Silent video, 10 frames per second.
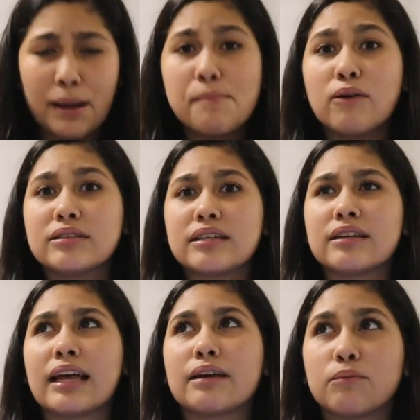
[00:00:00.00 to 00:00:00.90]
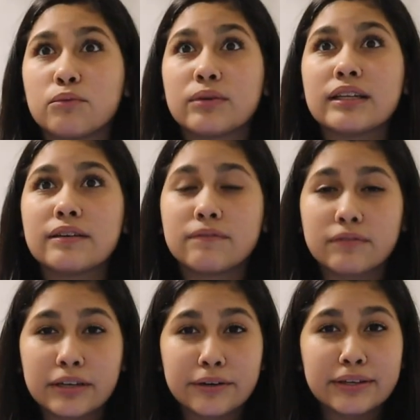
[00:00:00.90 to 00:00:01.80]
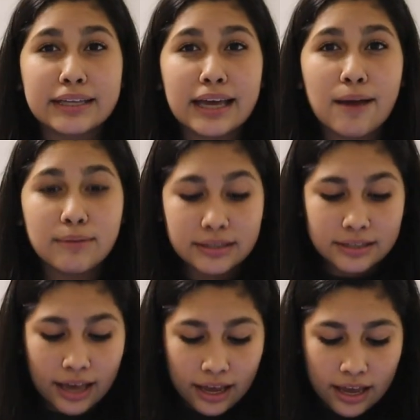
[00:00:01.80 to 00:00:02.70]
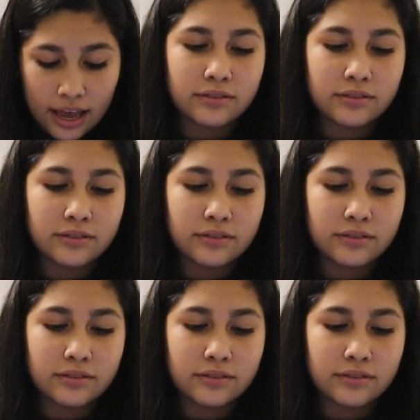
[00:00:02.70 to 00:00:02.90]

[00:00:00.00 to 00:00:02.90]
I post there like really frequently, I would say.